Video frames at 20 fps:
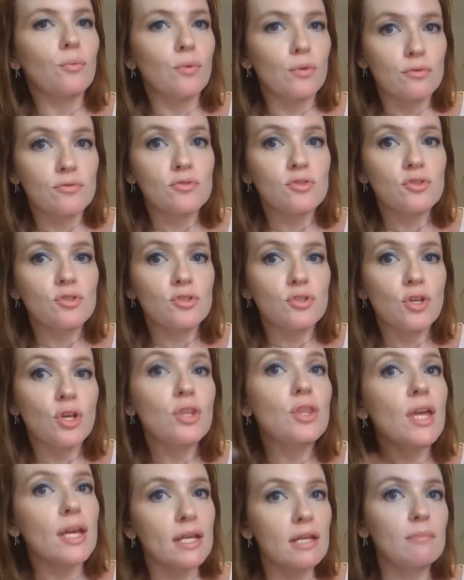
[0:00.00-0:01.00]
routes
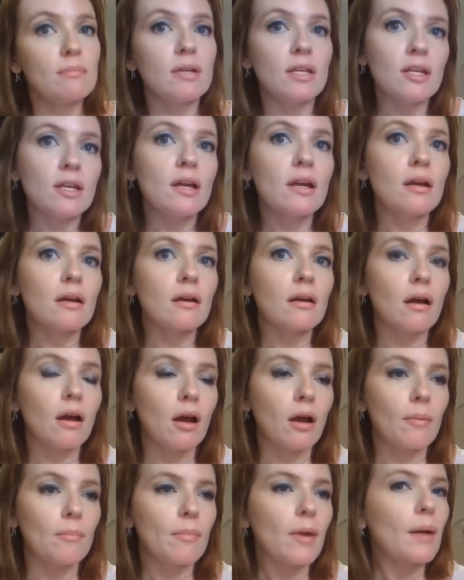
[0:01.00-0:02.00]
that can be
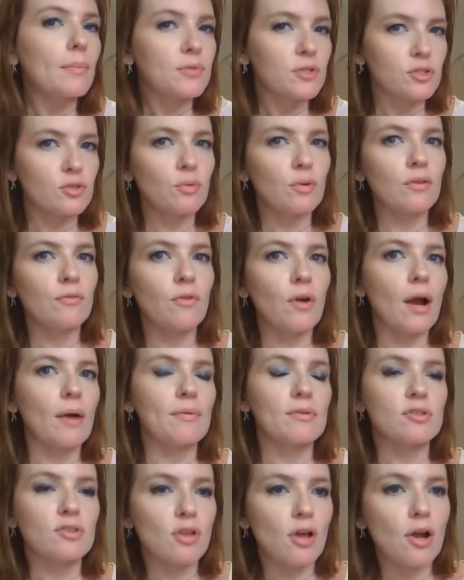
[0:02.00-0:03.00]
up to 24
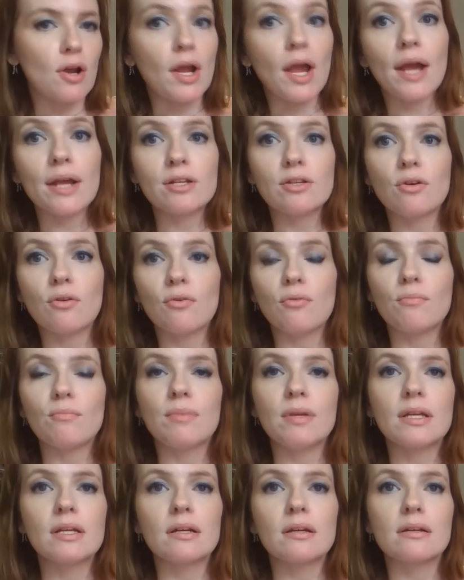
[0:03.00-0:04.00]
hours long. I know
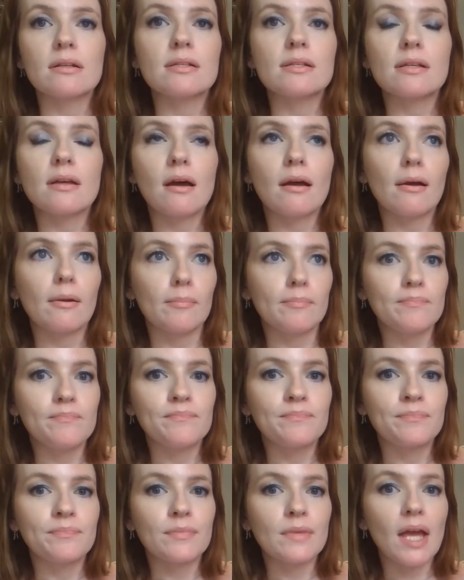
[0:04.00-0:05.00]
because
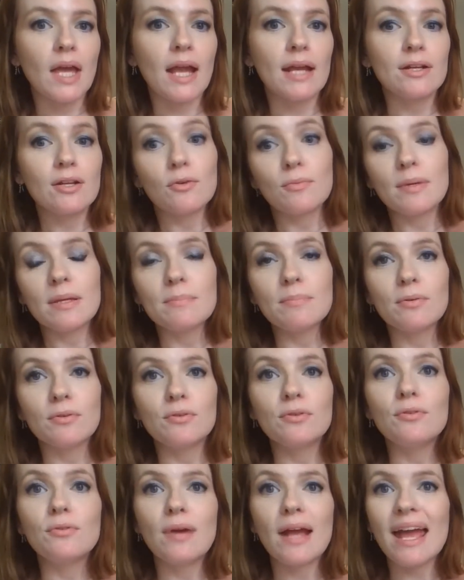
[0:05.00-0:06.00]
I know people
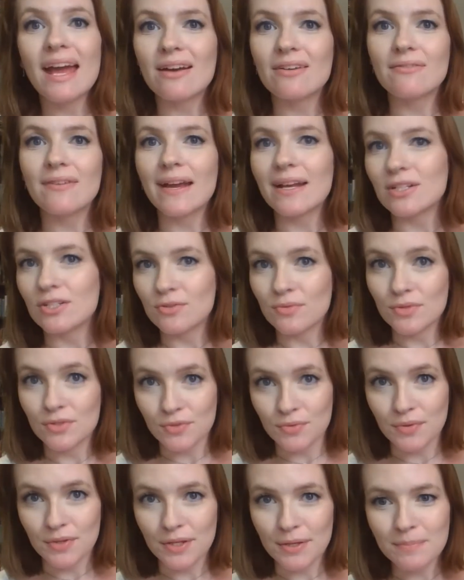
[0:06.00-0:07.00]
who have had to
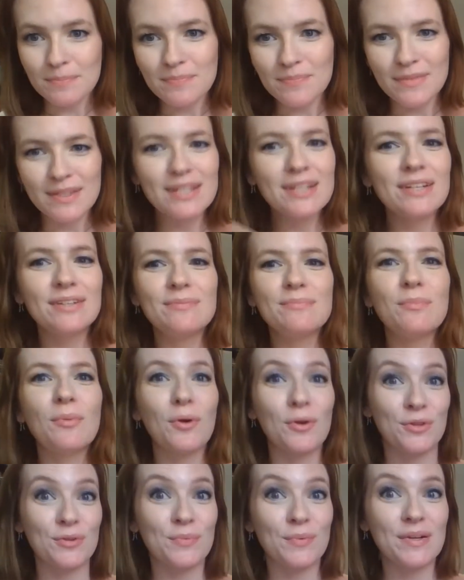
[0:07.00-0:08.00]
endure them
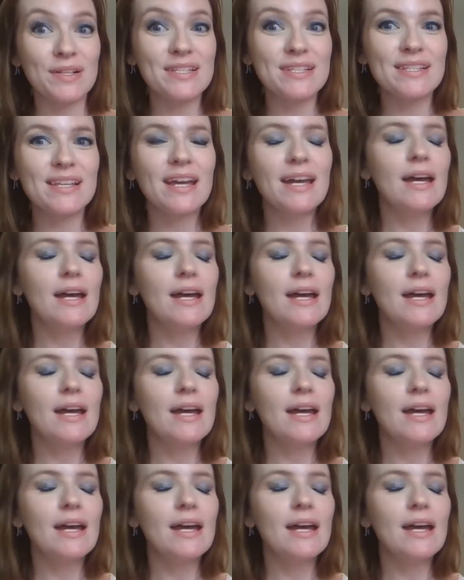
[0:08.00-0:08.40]
more than once.